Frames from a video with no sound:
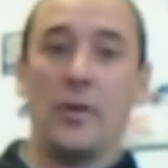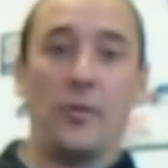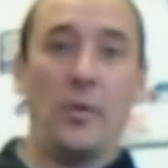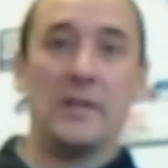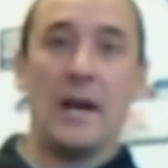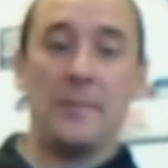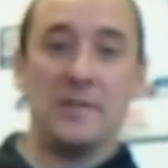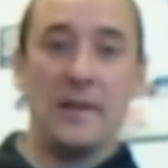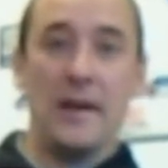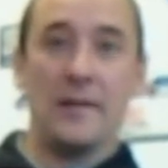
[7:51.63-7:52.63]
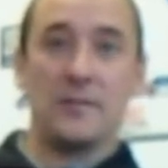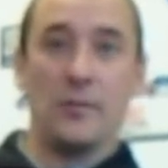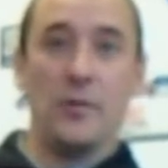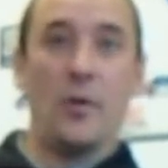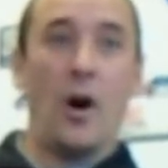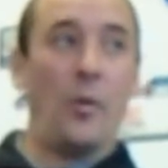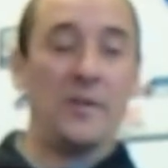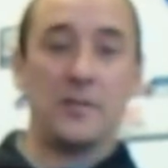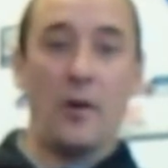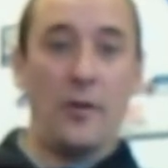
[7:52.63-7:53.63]
3 times a day, so you
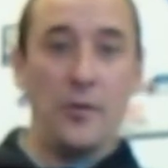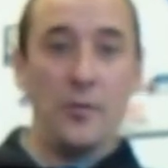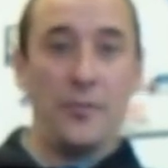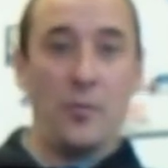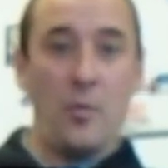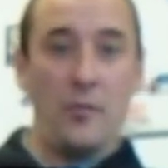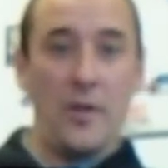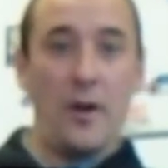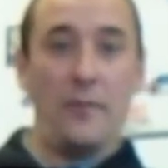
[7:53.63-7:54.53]
always saw a uniform over there.